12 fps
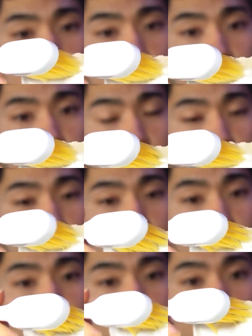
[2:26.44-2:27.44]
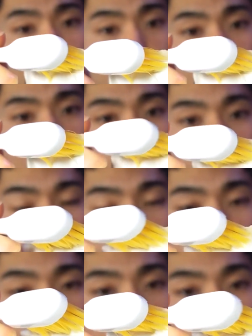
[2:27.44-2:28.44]
and you want to wiggle it.
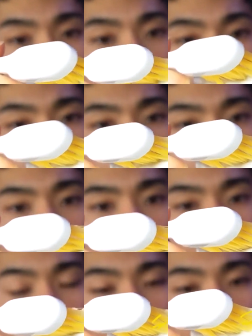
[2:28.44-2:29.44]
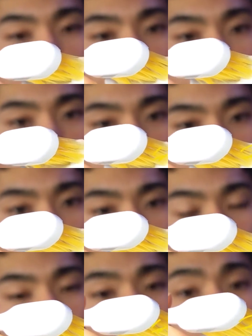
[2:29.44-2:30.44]
The wiggling will create a vibration
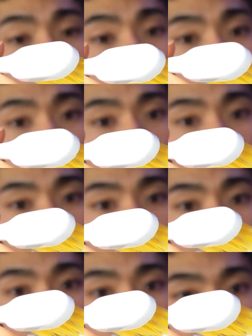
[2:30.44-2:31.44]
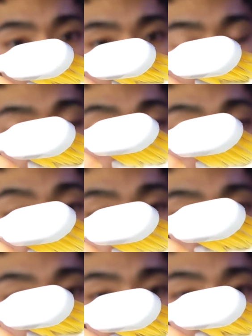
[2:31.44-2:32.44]
that will loosen up the plaque in your
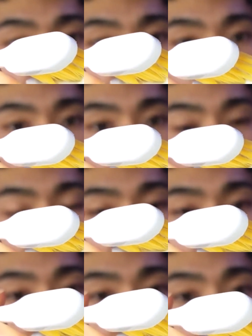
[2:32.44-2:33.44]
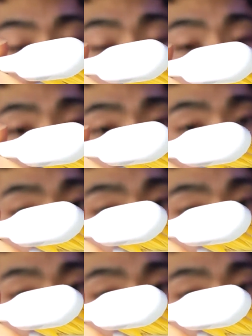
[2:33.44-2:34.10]
teeth. And you want to count to